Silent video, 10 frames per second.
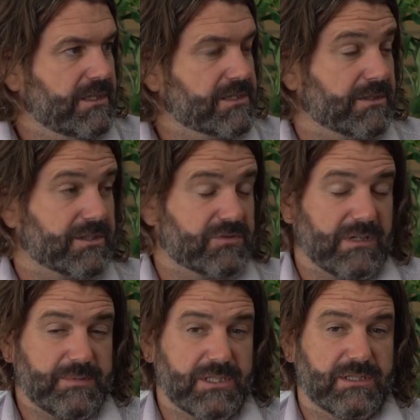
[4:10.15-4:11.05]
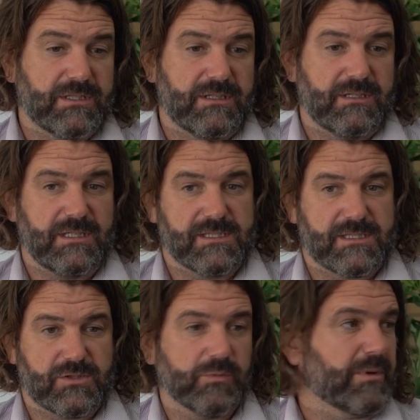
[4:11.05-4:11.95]
So disruption
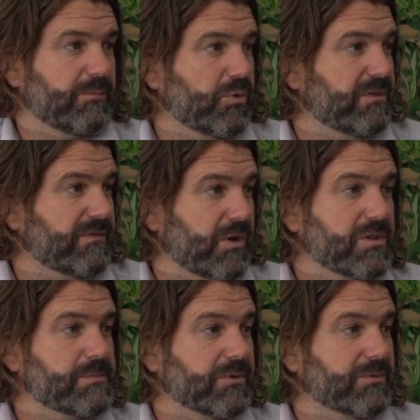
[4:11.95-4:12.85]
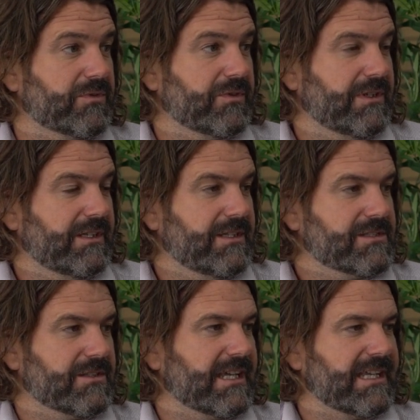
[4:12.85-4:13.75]
is super important for hospitals,
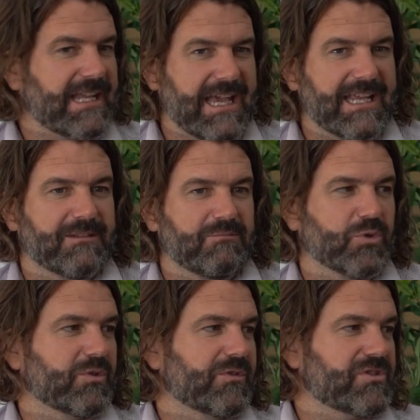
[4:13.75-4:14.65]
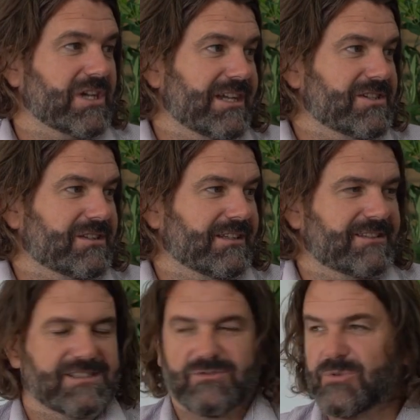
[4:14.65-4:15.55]
so they can add, move, change
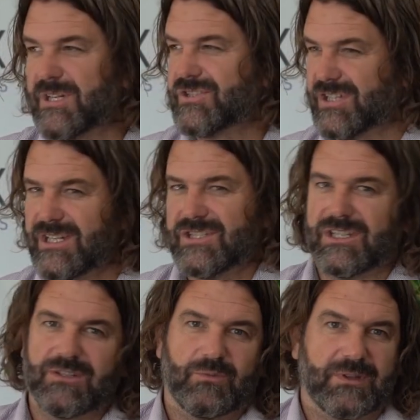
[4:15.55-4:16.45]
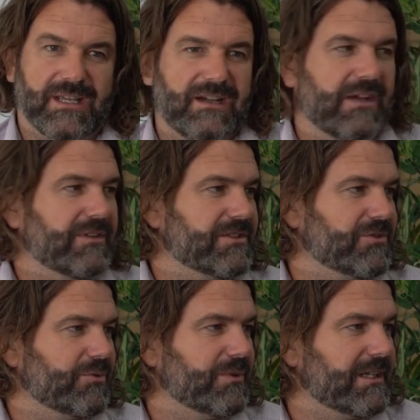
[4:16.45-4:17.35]
things, because they're always changing without having
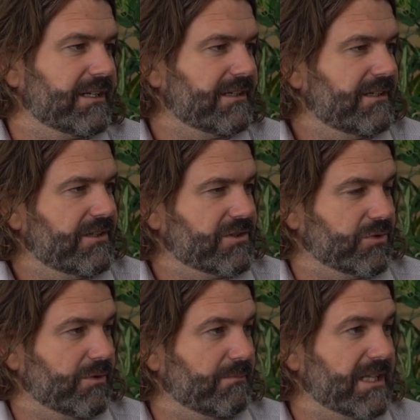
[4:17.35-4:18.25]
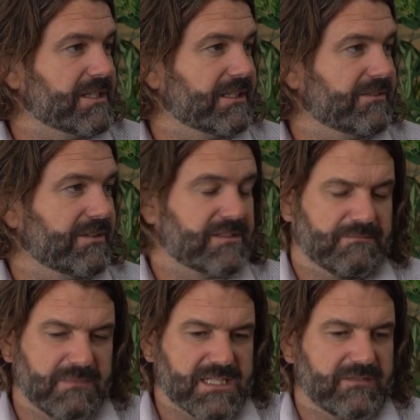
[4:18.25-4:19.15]
to do it manually. So there's a
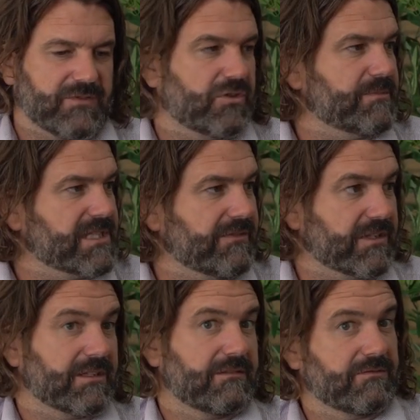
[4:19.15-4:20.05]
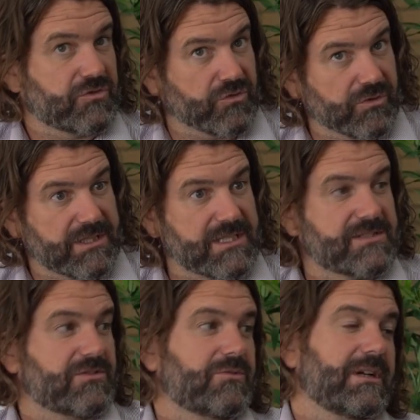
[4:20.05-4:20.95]
massive time saving during the
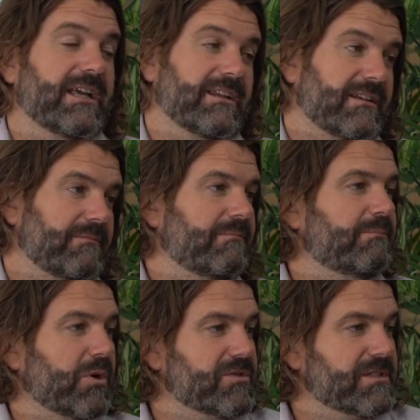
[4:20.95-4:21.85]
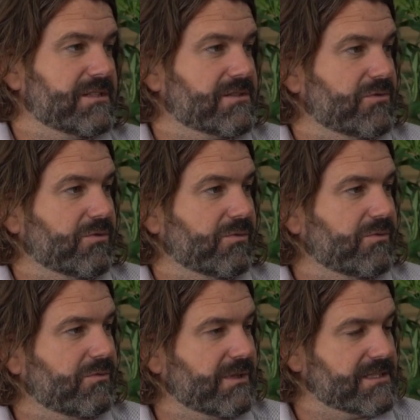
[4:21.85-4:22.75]
install and post install
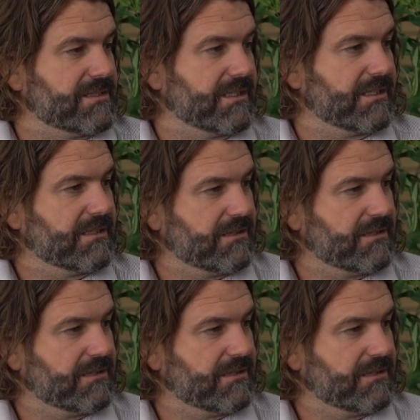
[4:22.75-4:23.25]
once they're.